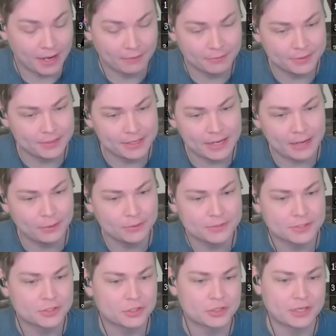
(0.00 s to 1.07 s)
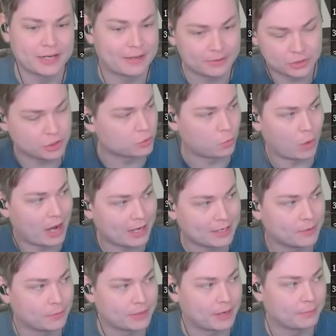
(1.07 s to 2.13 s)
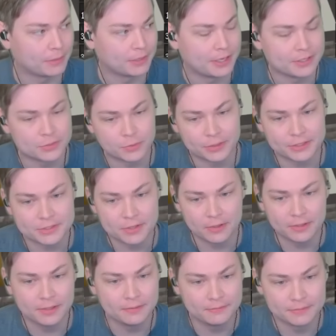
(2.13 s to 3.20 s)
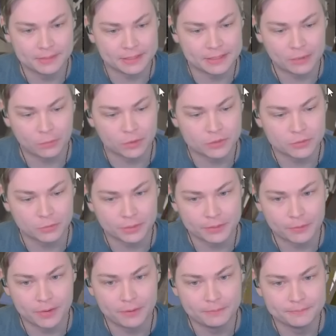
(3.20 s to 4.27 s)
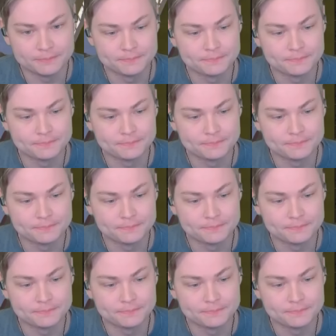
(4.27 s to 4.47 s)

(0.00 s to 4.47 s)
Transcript: Everything else, it's just like, just whacking with Emberlight is really solid. Like, that works really well.